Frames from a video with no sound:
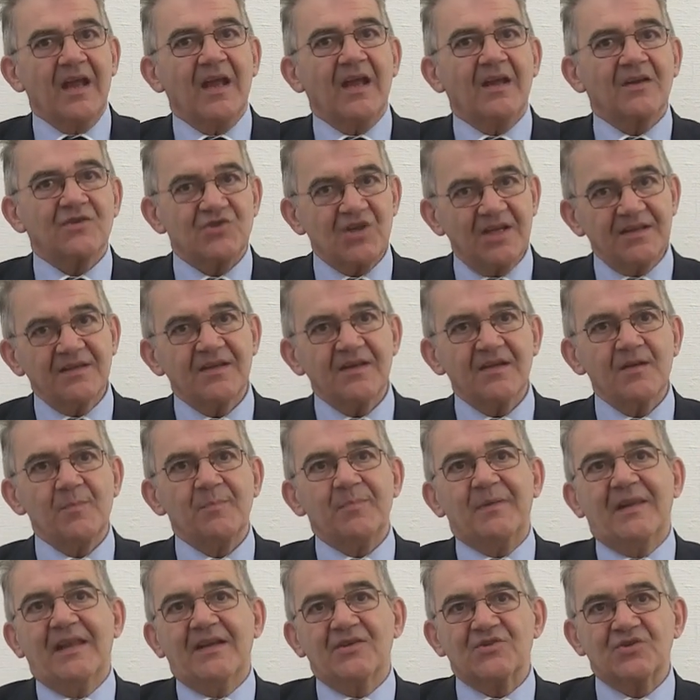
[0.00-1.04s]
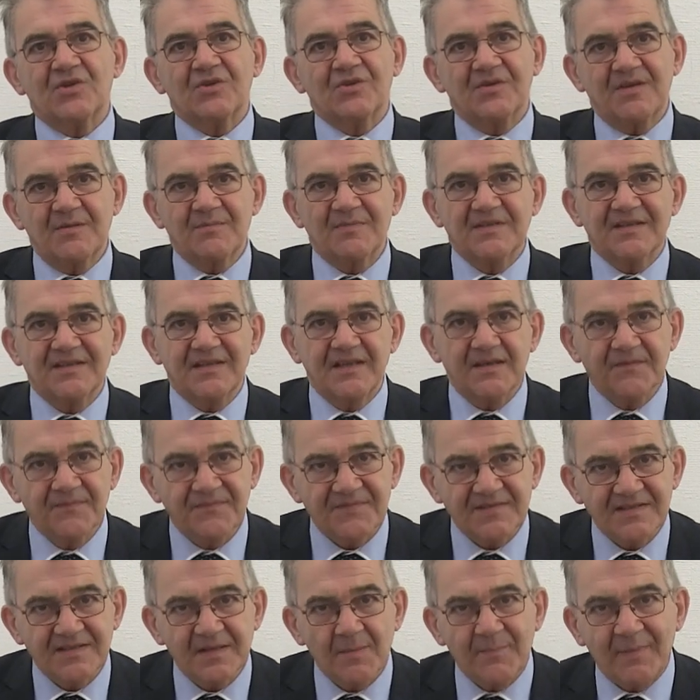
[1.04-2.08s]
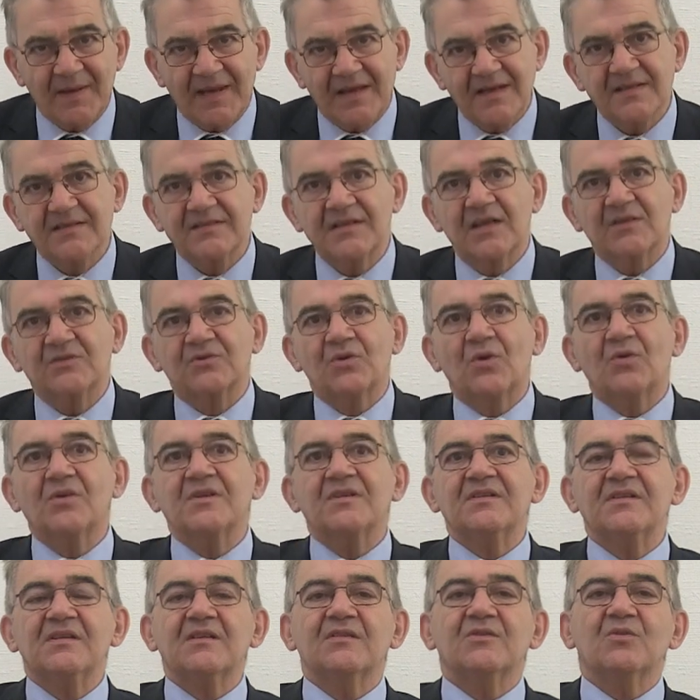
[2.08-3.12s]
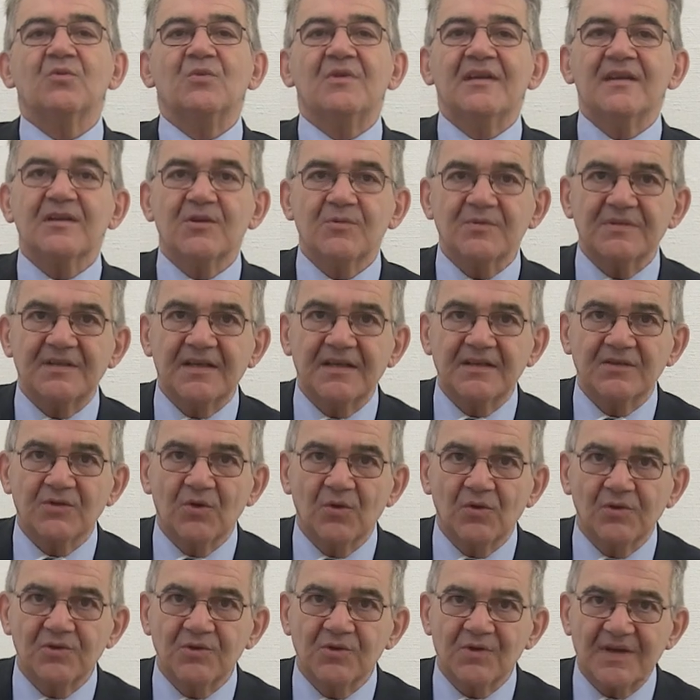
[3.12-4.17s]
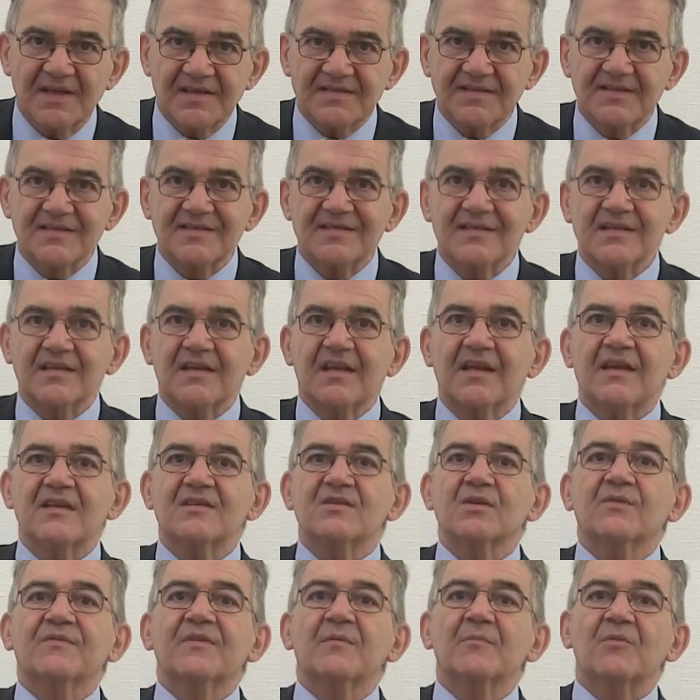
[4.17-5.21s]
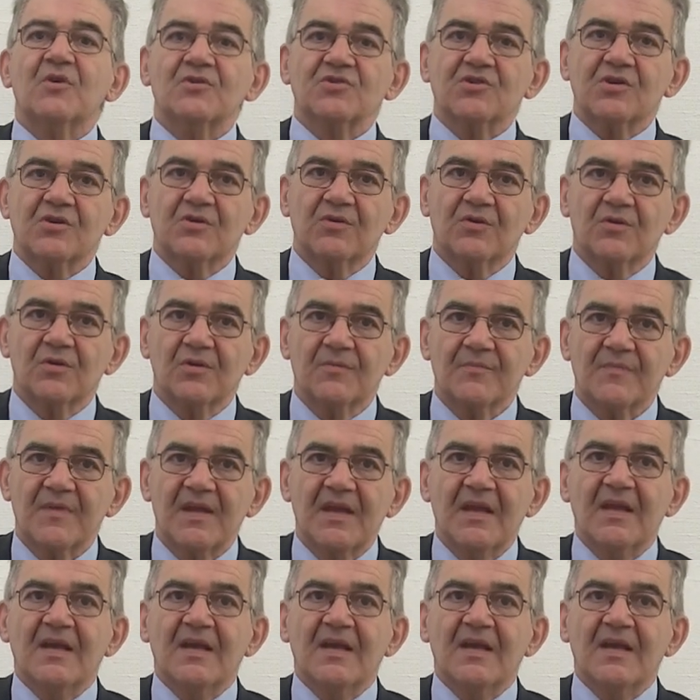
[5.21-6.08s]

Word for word: A general pledge agreement gives the bank the authority to liquidate all your assets in case of a margin call.